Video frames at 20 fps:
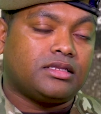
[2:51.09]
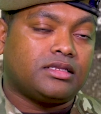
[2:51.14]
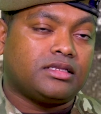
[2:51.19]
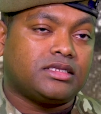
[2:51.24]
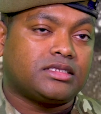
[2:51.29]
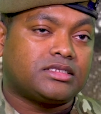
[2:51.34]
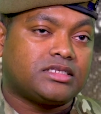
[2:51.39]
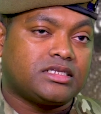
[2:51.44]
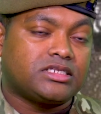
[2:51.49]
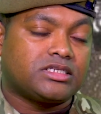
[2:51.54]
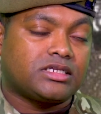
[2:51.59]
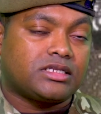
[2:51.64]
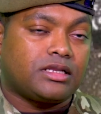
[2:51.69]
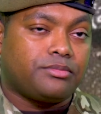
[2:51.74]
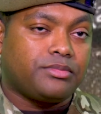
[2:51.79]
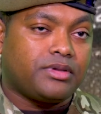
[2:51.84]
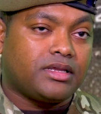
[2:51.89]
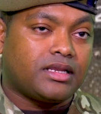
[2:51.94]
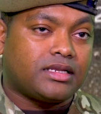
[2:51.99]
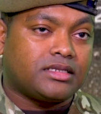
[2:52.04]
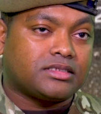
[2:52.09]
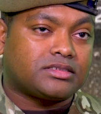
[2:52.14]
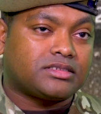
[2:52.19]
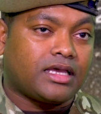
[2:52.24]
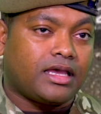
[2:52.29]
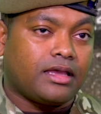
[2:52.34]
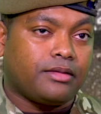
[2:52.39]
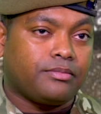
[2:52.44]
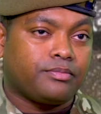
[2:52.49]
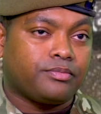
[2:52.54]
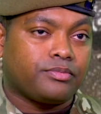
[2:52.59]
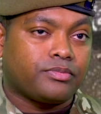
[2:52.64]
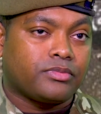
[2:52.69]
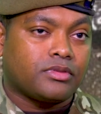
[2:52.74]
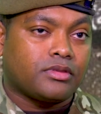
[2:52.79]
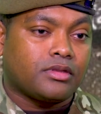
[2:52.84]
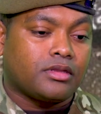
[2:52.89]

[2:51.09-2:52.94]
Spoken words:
and the decision I made at the time,